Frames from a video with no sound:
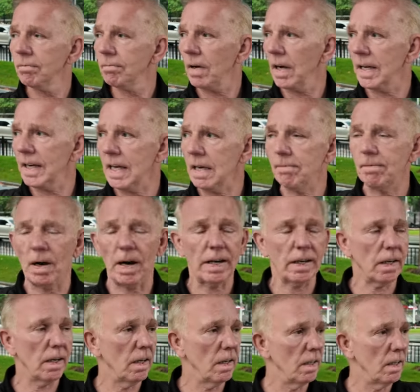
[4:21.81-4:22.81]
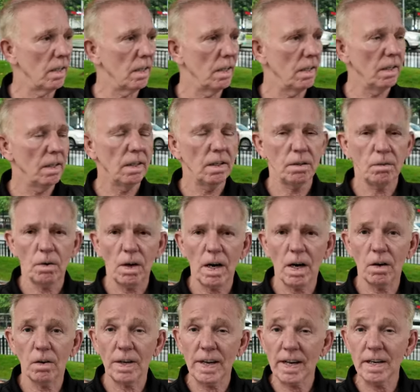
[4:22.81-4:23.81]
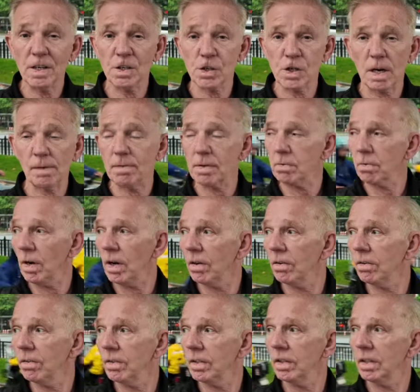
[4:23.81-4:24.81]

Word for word: by an e-bike. Wow, English chap as well.